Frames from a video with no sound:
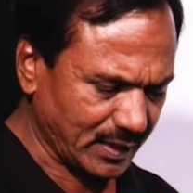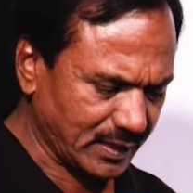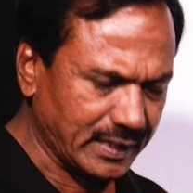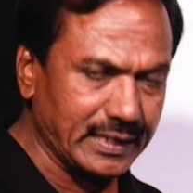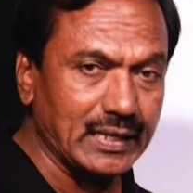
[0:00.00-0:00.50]

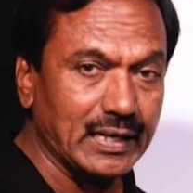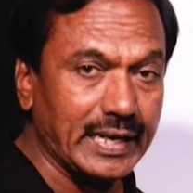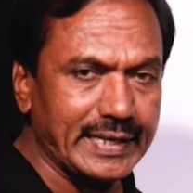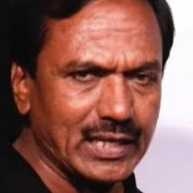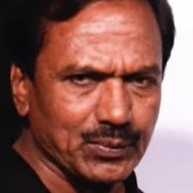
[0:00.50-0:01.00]
he
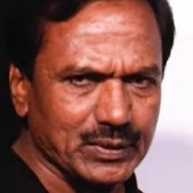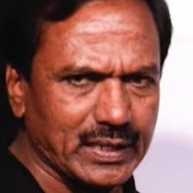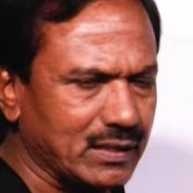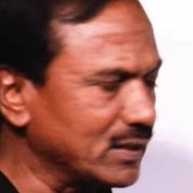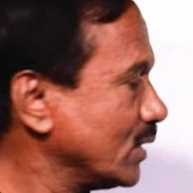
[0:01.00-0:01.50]
laid down
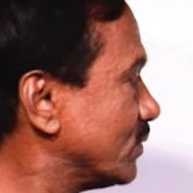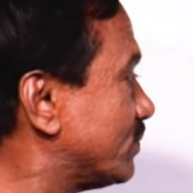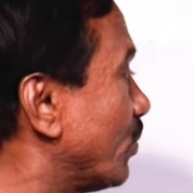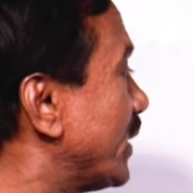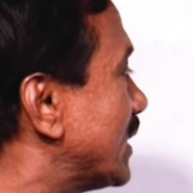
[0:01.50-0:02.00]
the
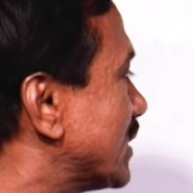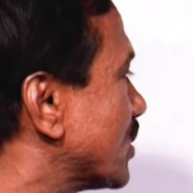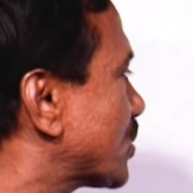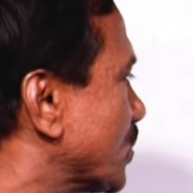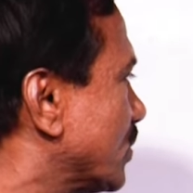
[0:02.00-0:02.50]
foundation
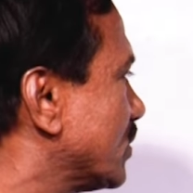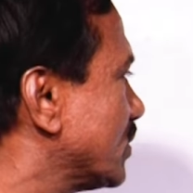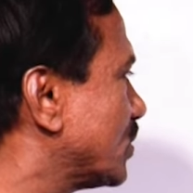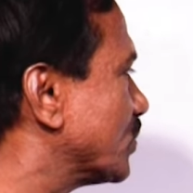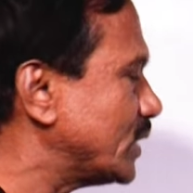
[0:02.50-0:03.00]
stone
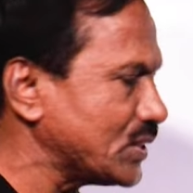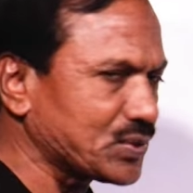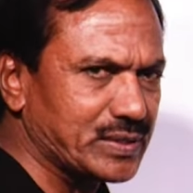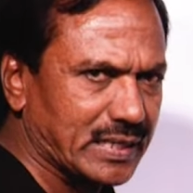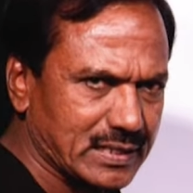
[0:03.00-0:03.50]
to this
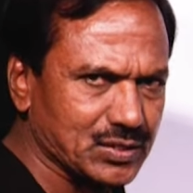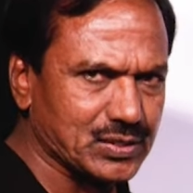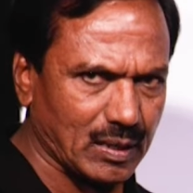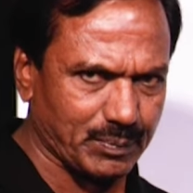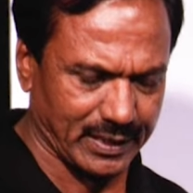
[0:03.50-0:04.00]
genetics
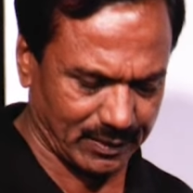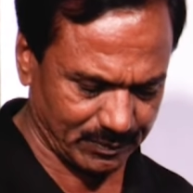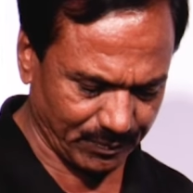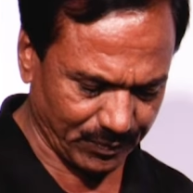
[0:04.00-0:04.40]
chapter.